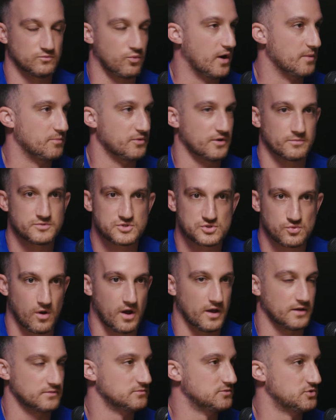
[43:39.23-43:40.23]
wiping up
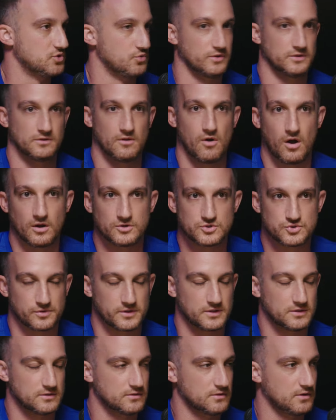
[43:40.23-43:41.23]
sweat, doing
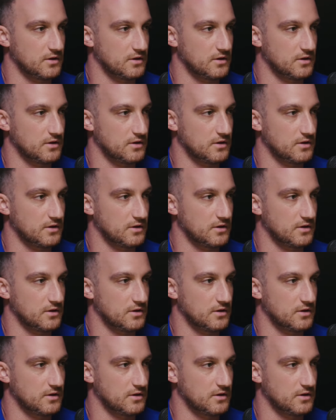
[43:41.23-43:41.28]
laundry,